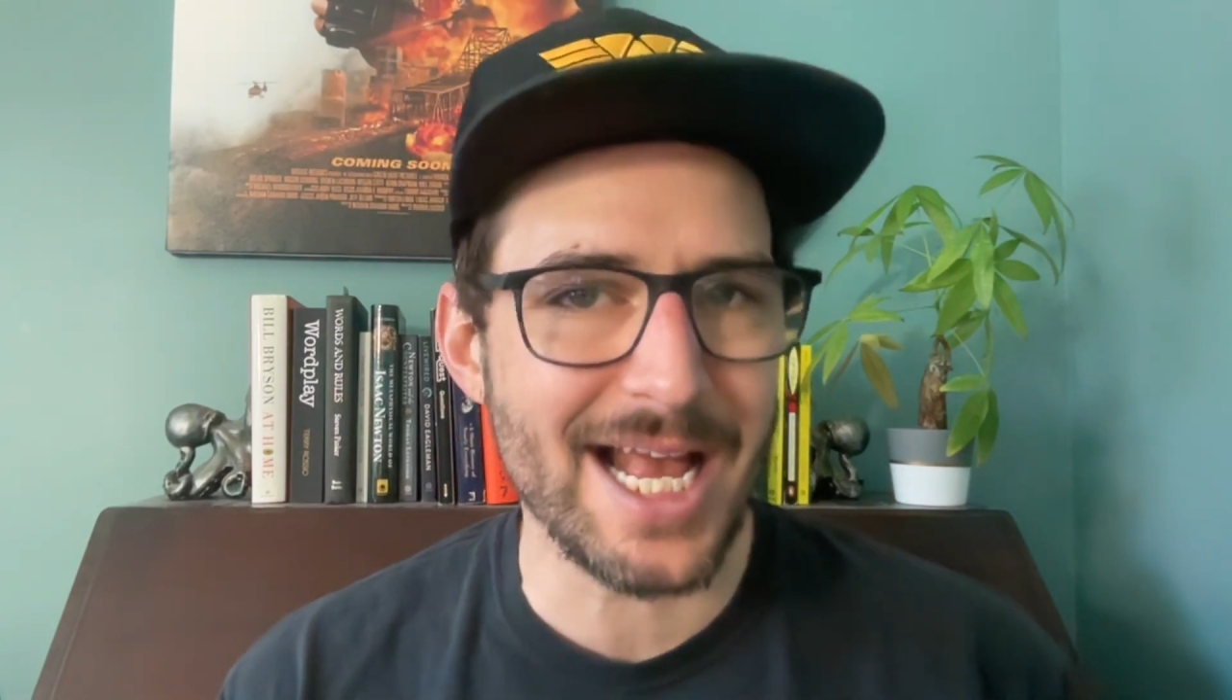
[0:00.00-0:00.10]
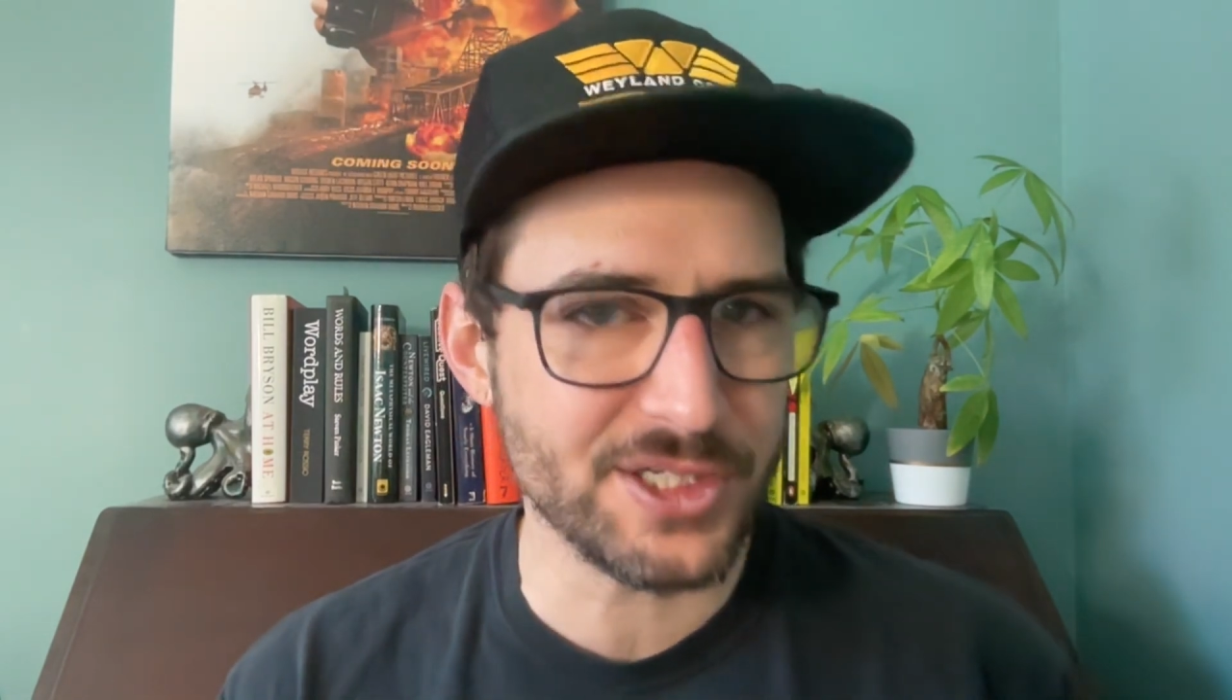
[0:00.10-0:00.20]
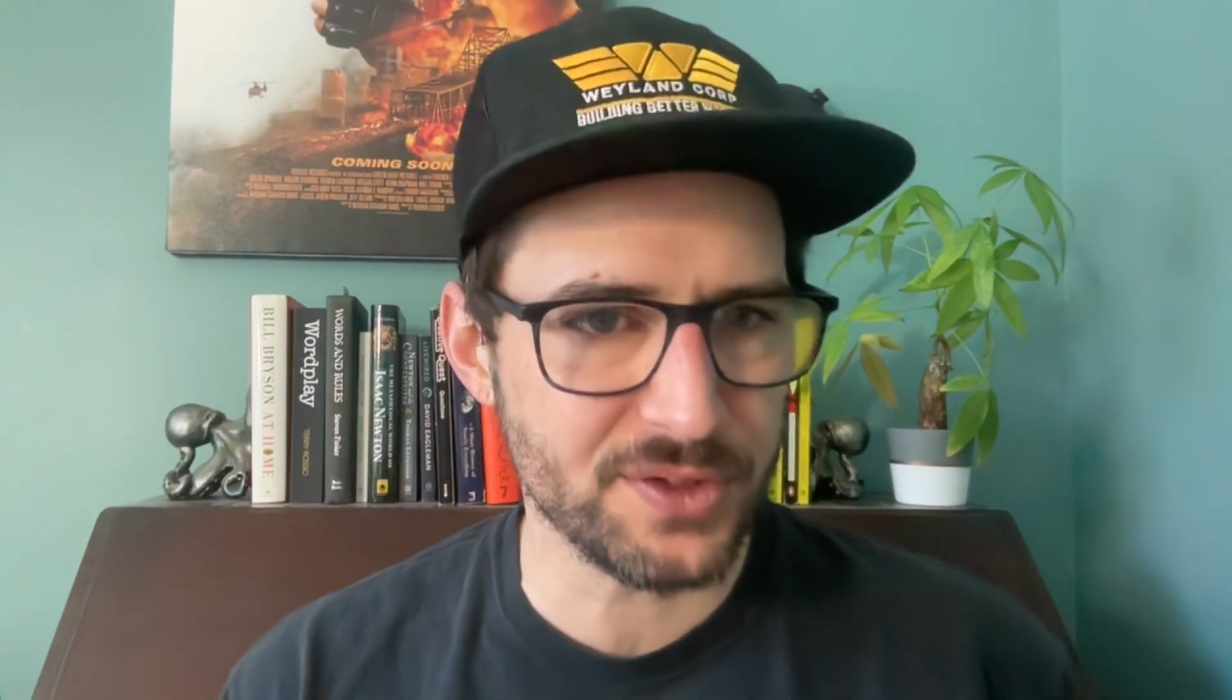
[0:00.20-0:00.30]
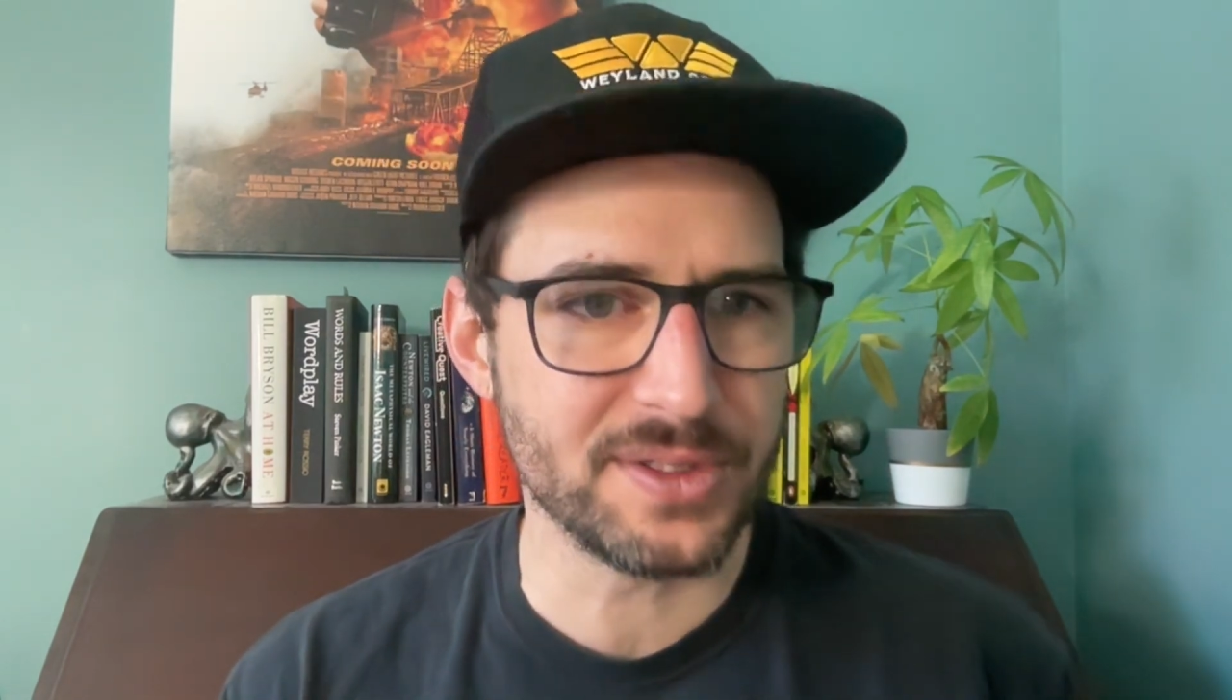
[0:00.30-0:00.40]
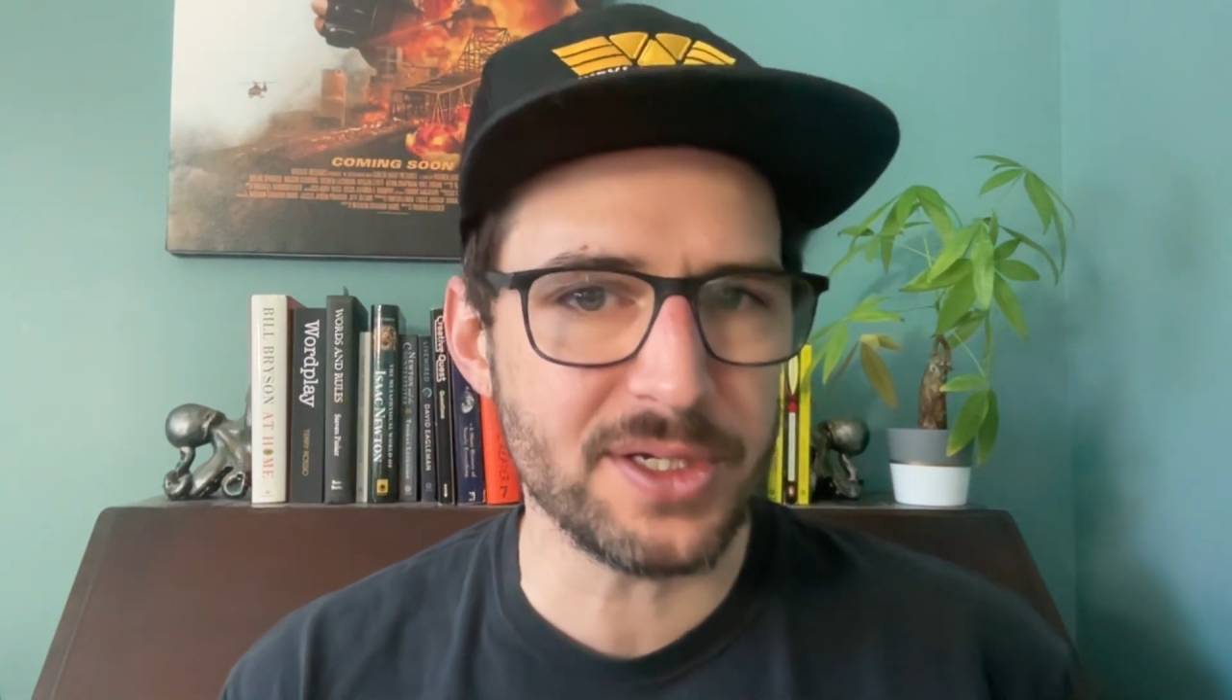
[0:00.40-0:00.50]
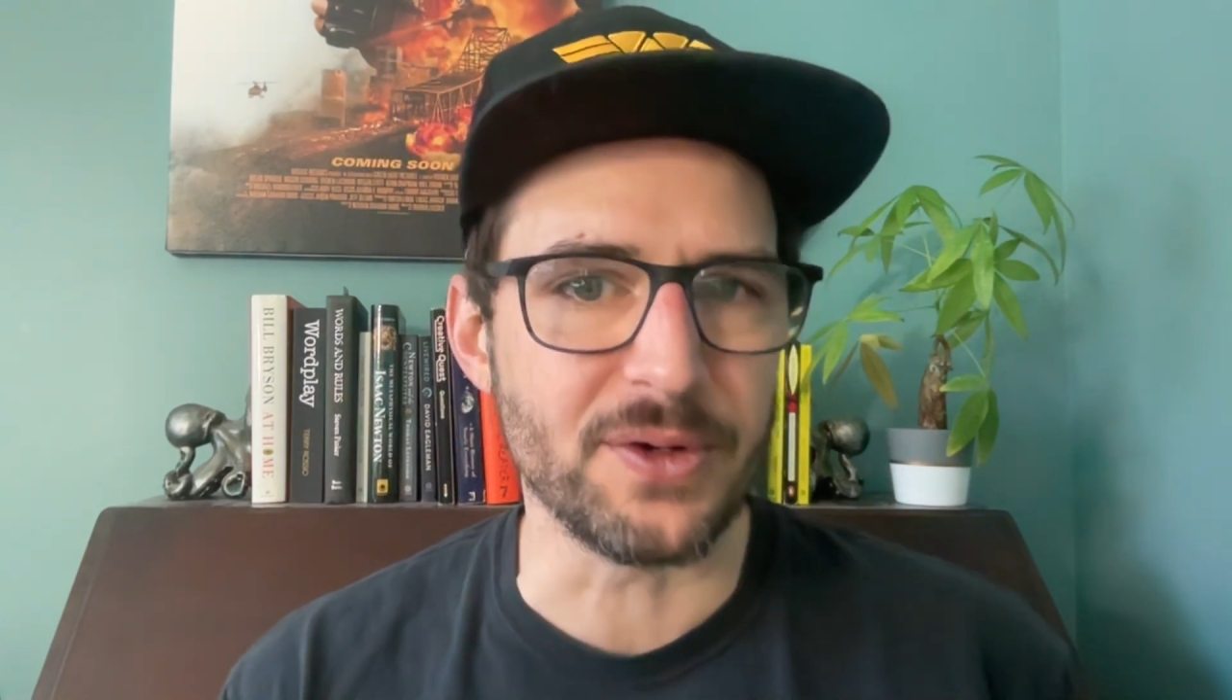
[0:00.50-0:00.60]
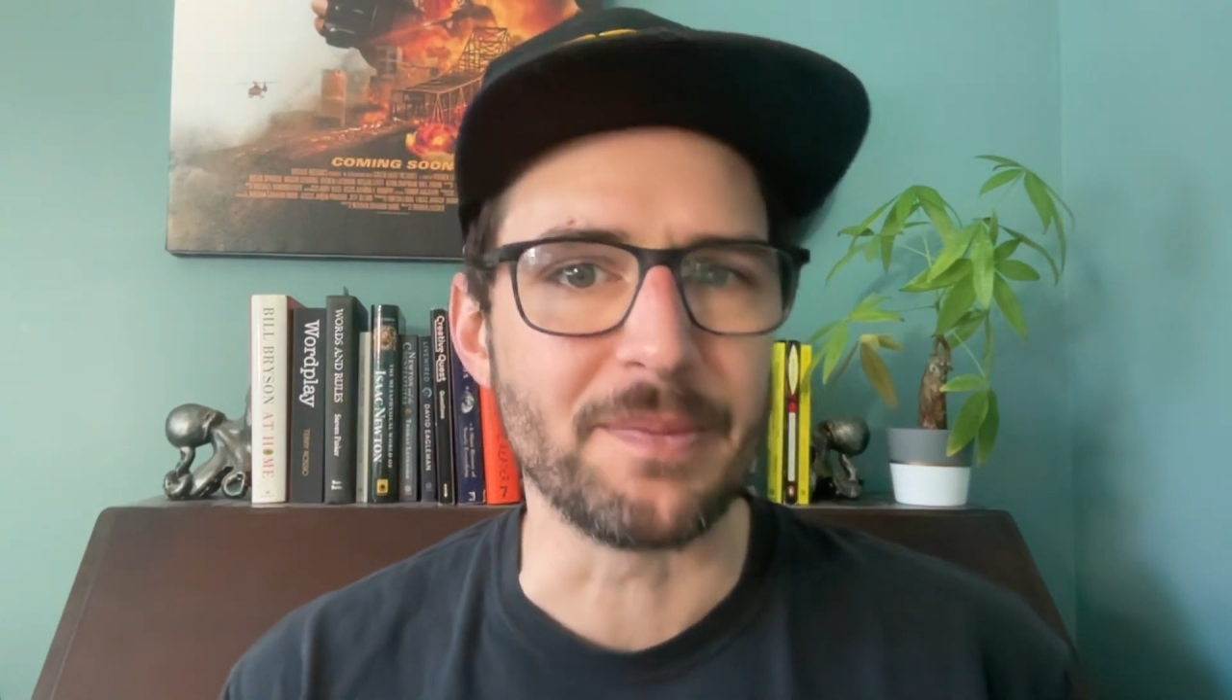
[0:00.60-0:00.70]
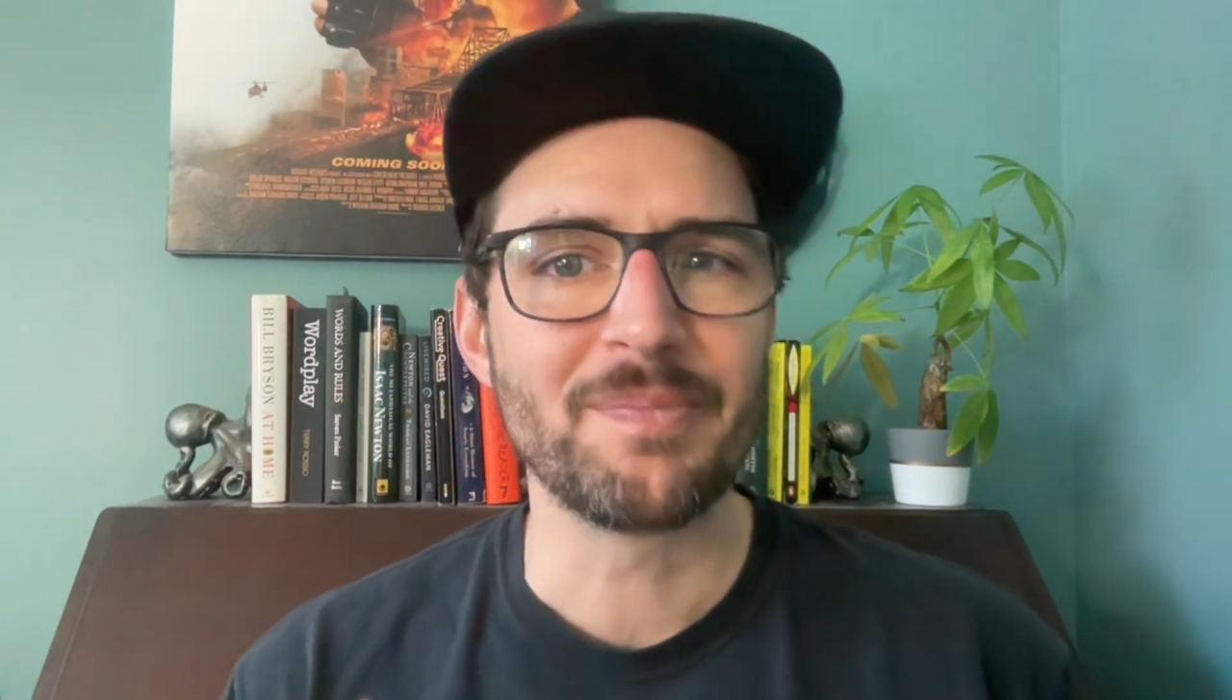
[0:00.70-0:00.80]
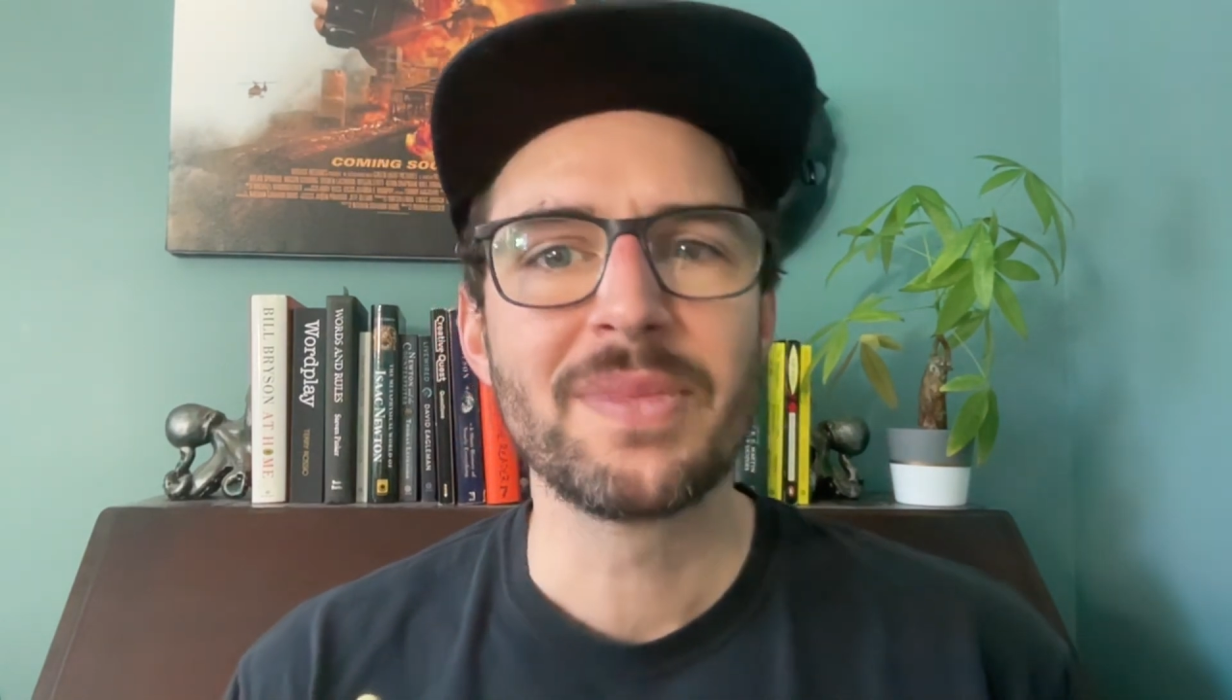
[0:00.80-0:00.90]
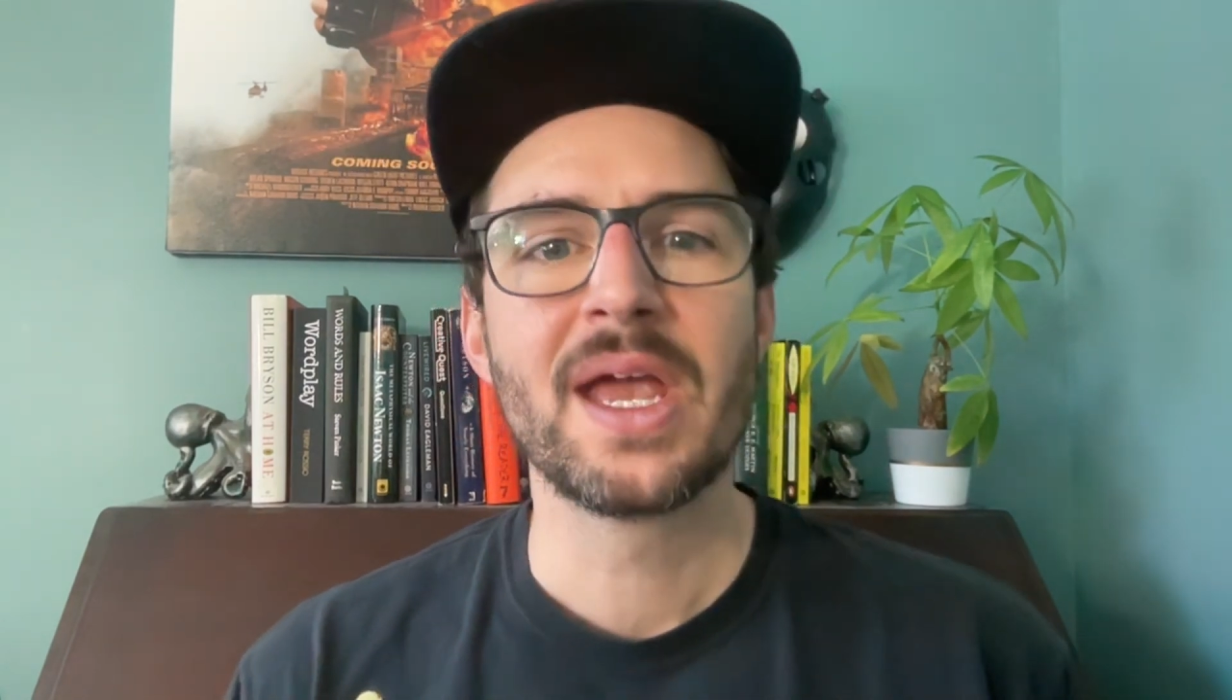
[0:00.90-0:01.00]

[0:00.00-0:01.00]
as you do.